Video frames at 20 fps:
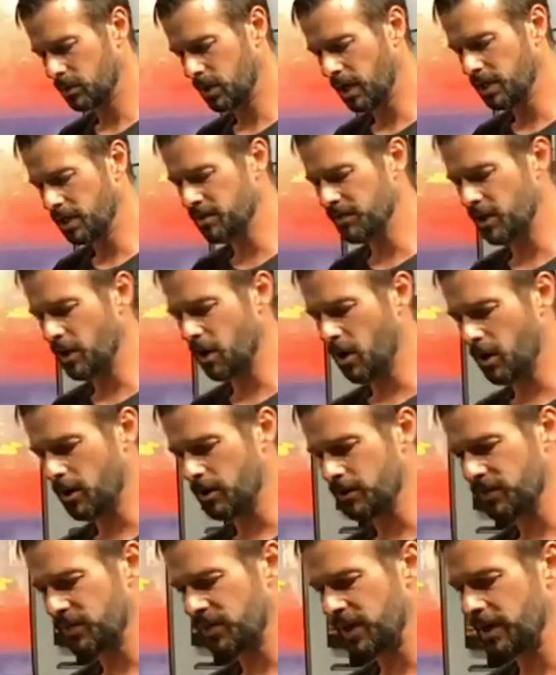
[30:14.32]
of an
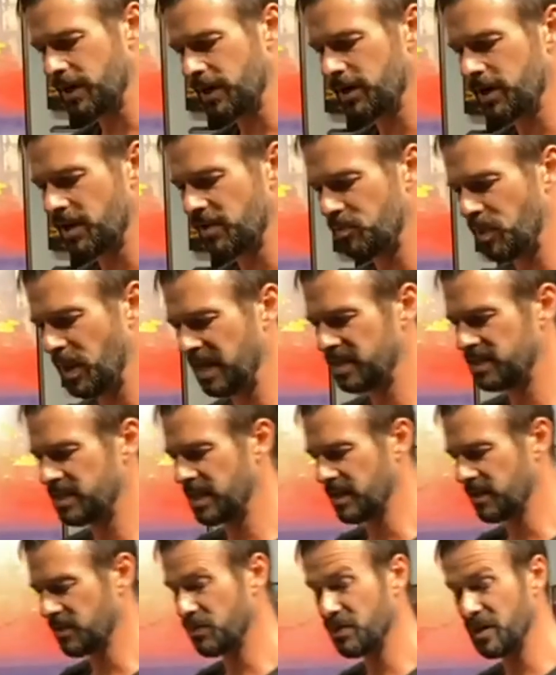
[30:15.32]
art theory of painting
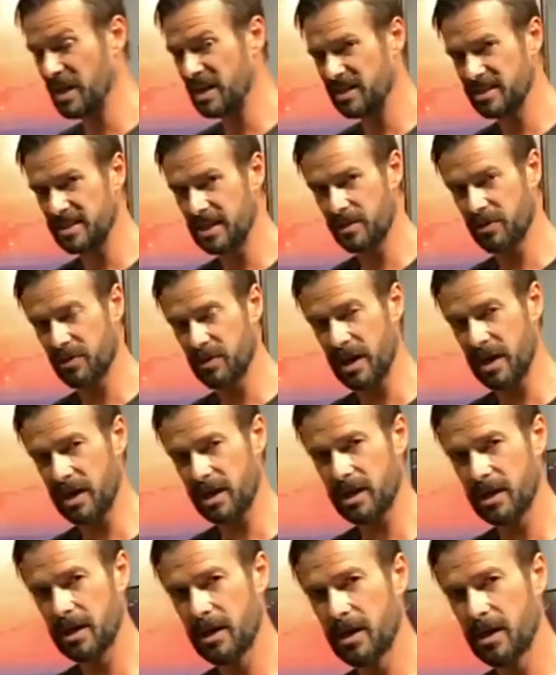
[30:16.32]
thin to thick,